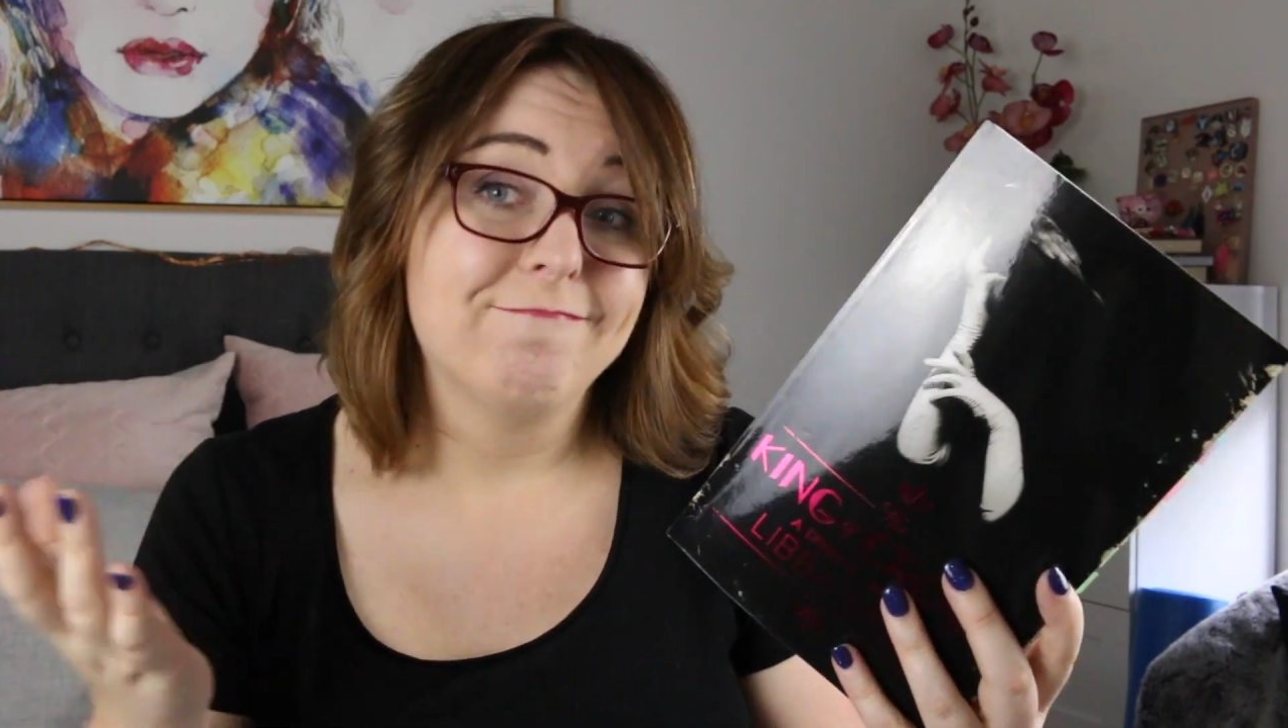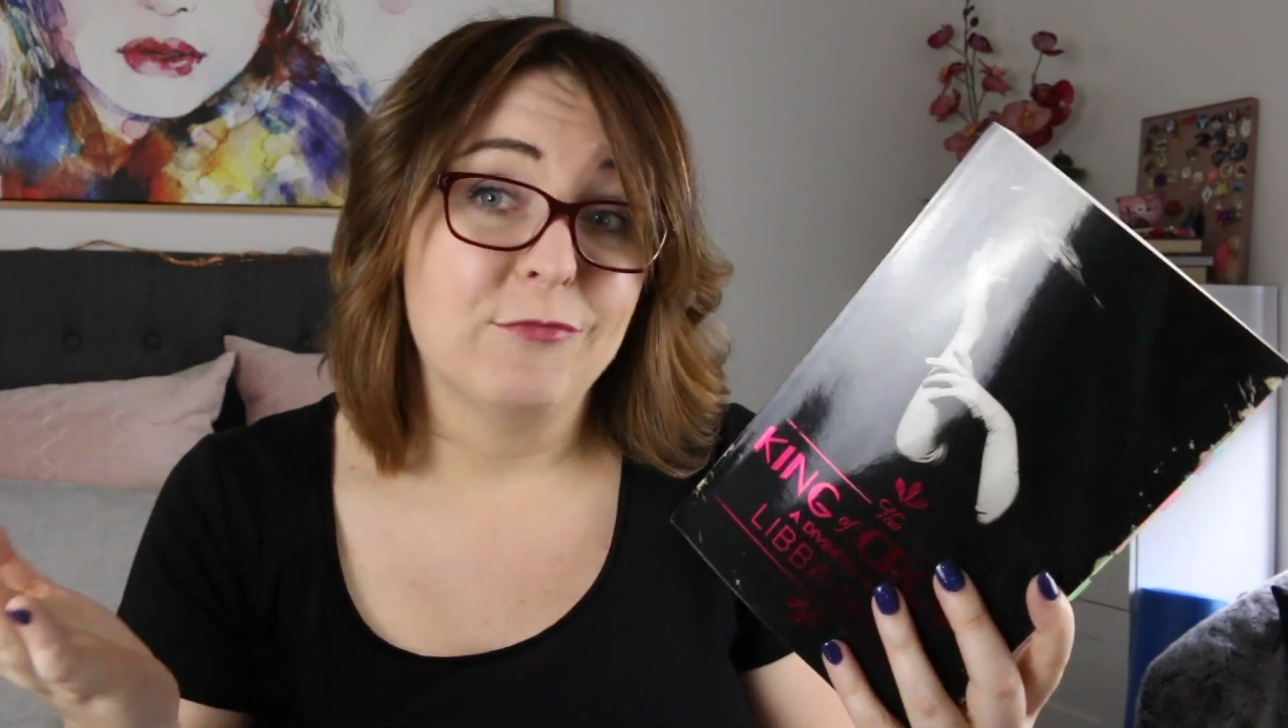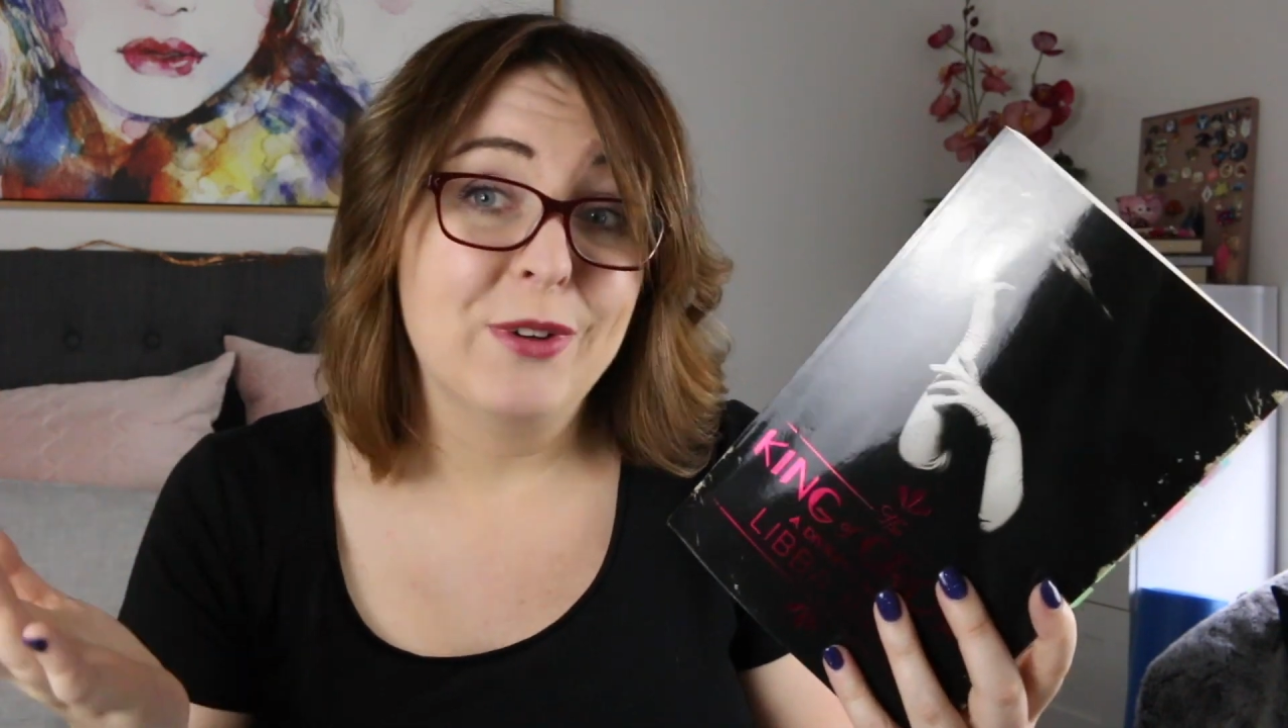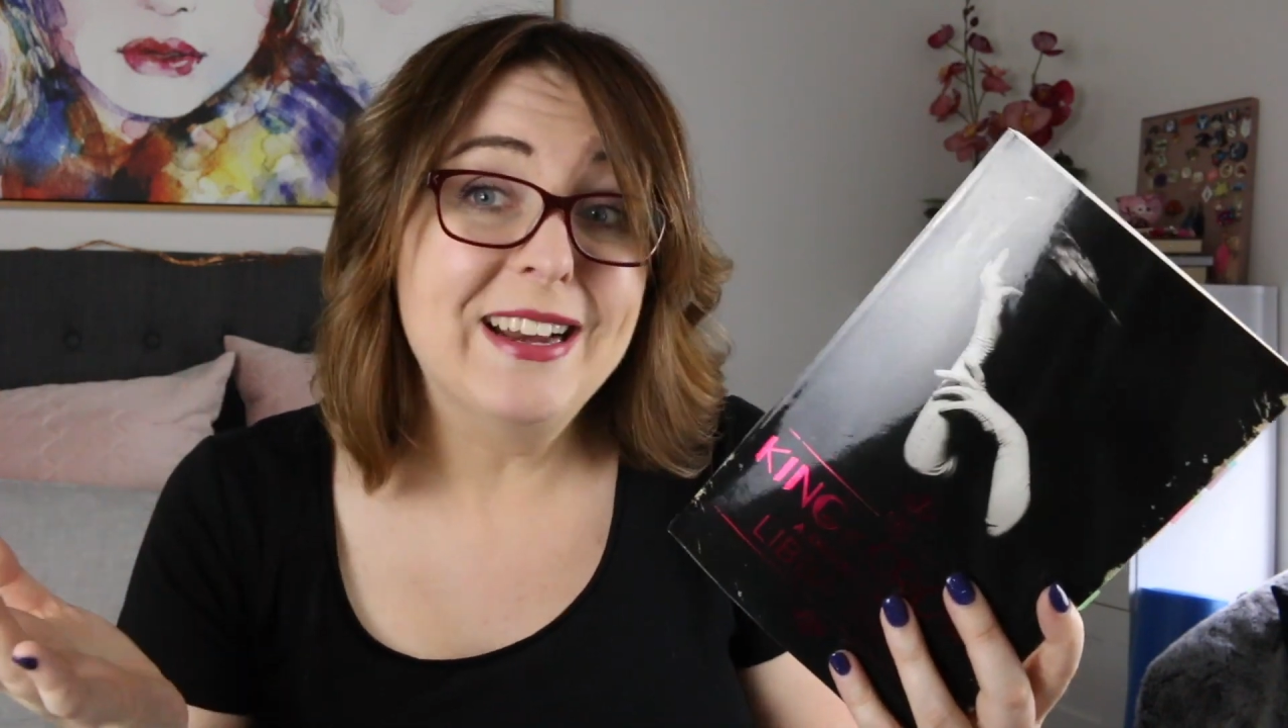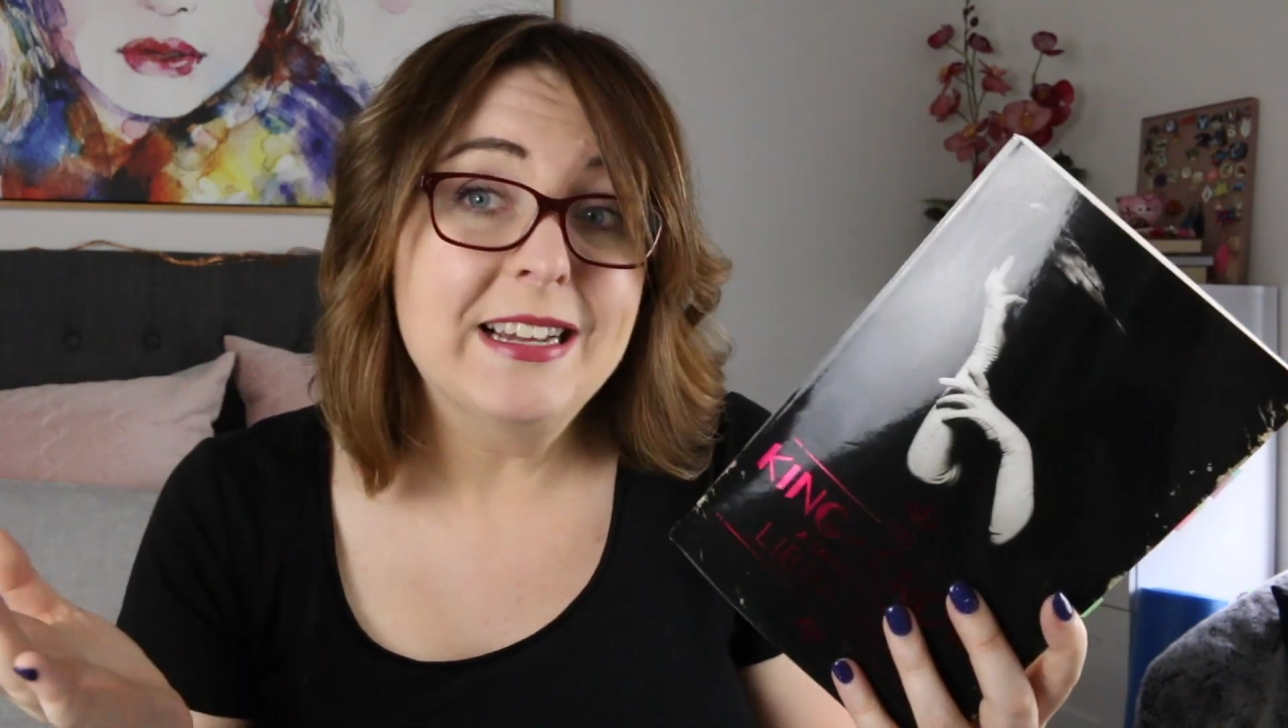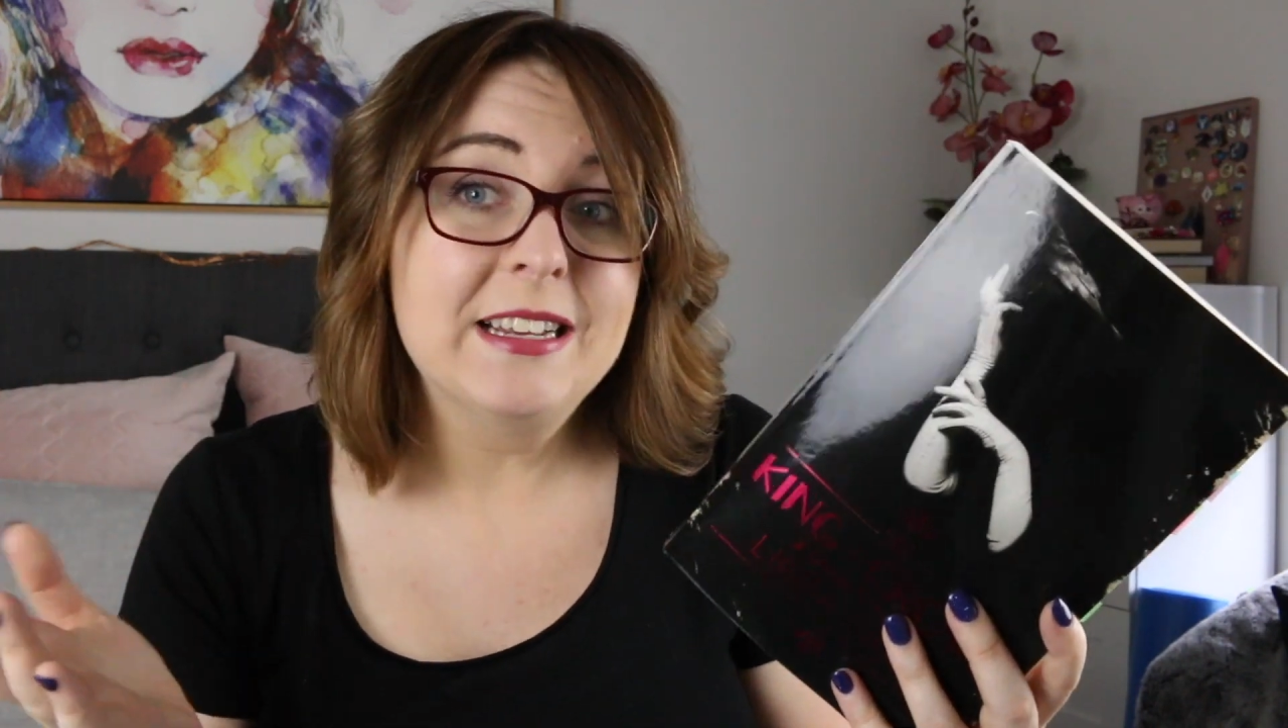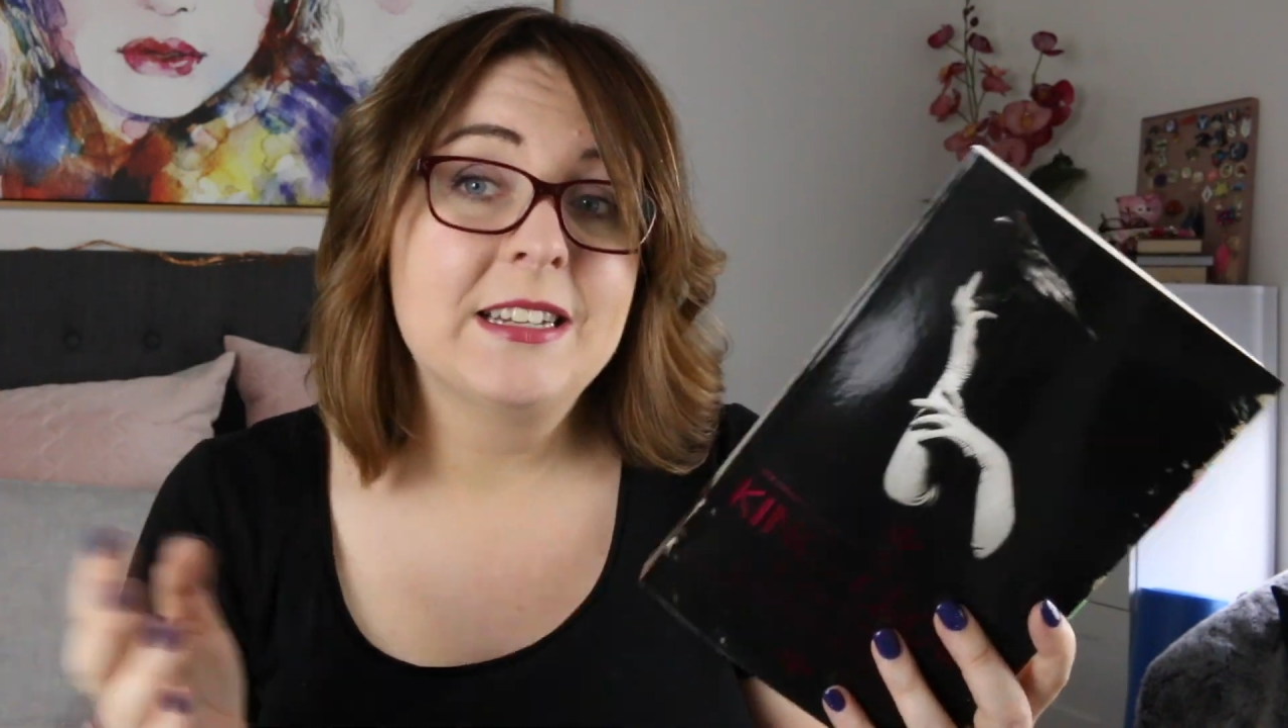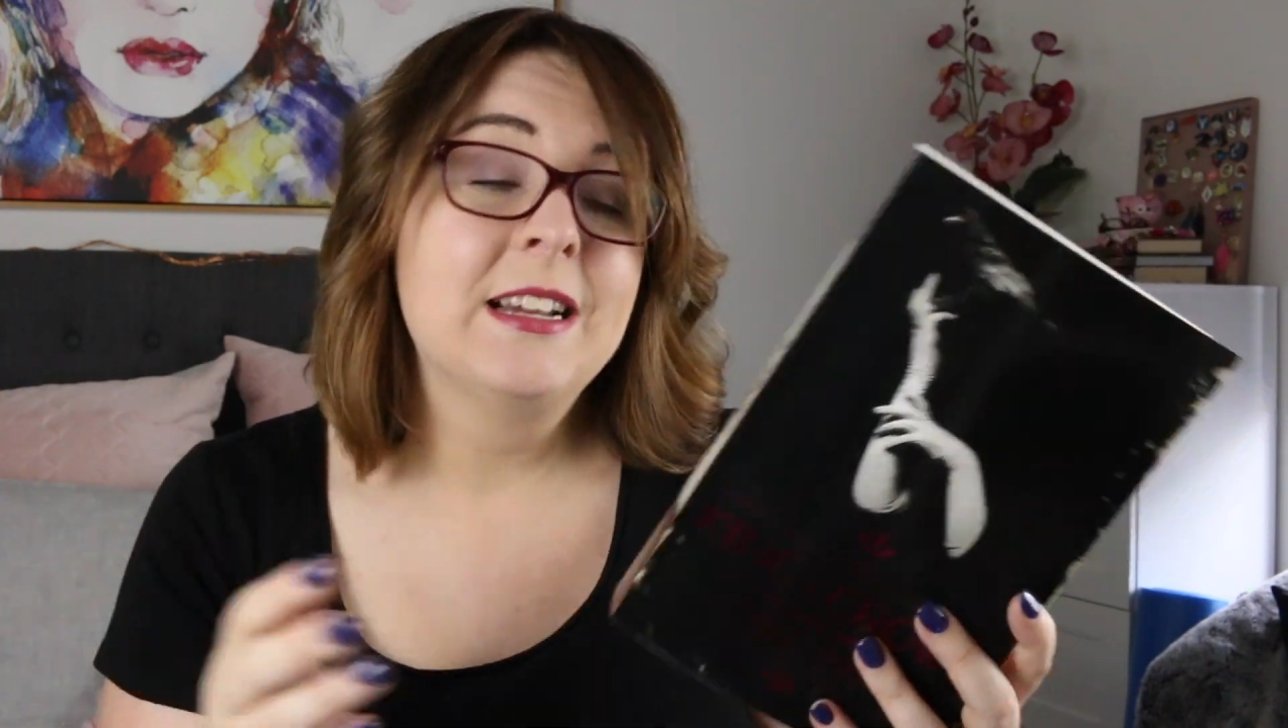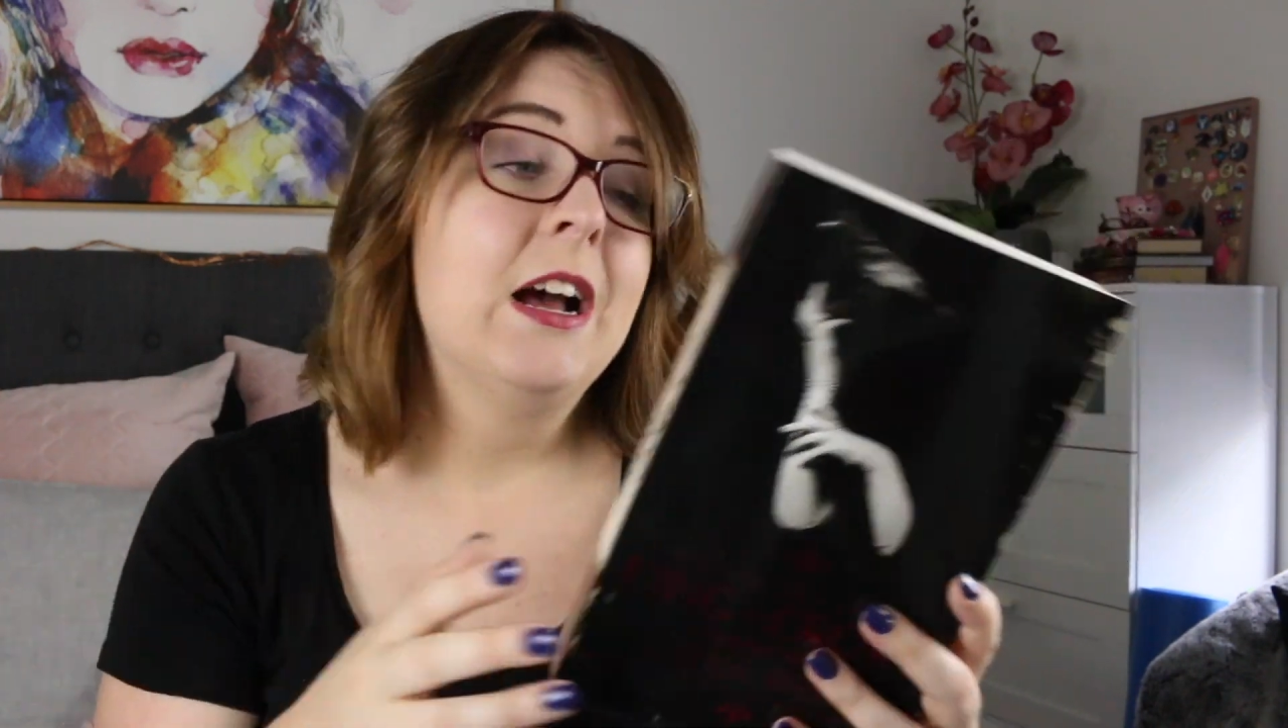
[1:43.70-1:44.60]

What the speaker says: reading it.